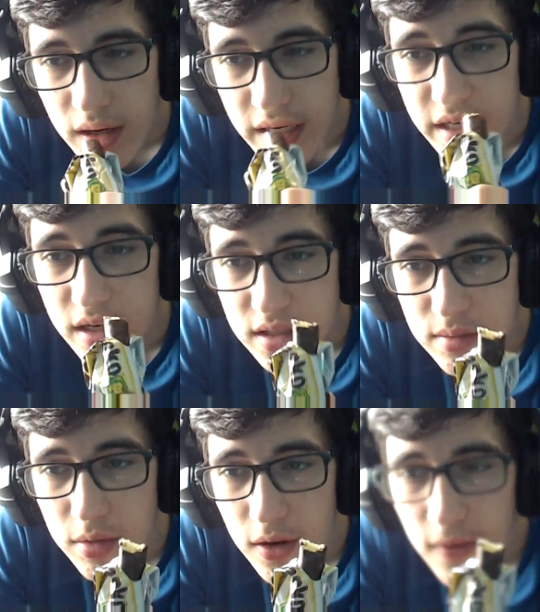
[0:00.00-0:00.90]
Kia is a
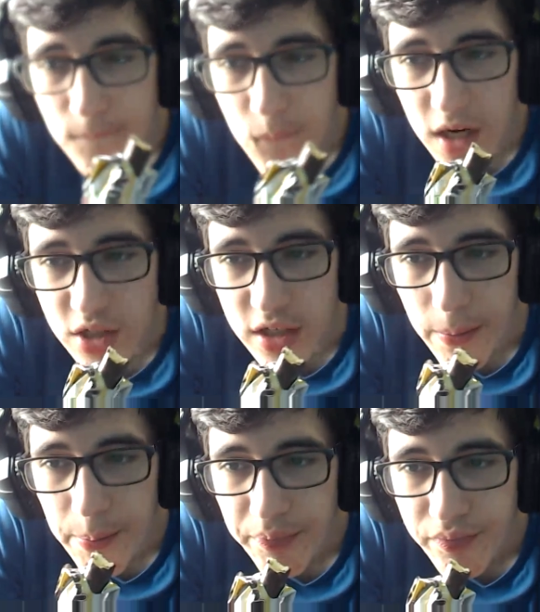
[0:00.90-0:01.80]
bird?
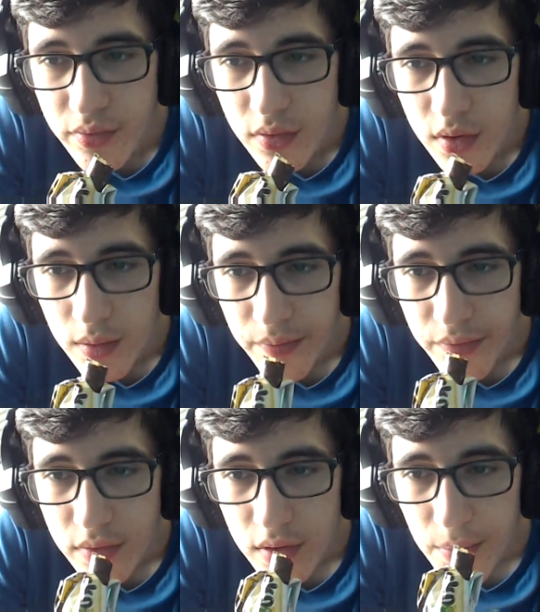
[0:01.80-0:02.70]
Gotcha.
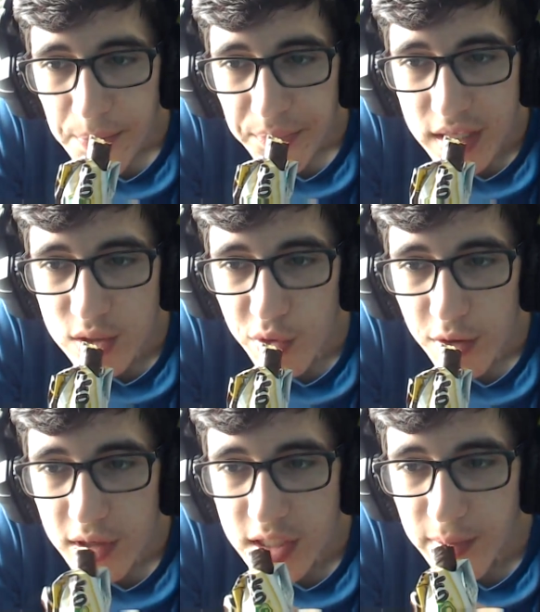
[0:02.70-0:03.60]
That's a
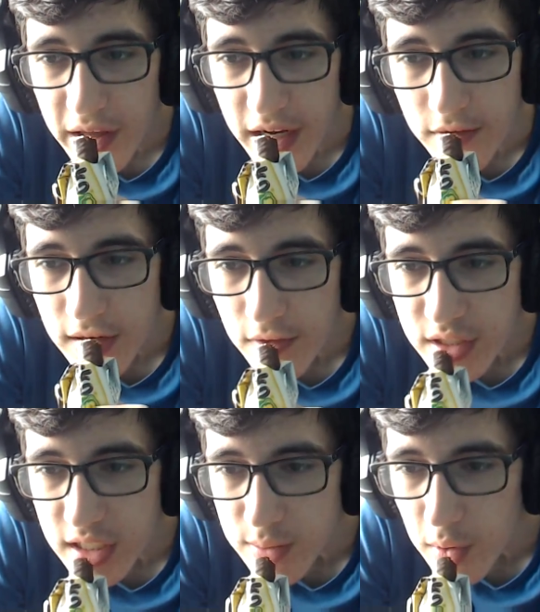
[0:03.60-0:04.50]
weird way of spelling it. I've never
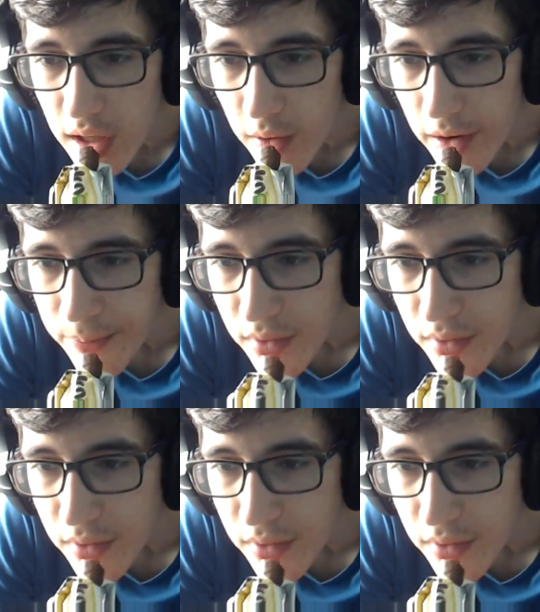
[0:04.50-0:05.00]
seen it spelled that way.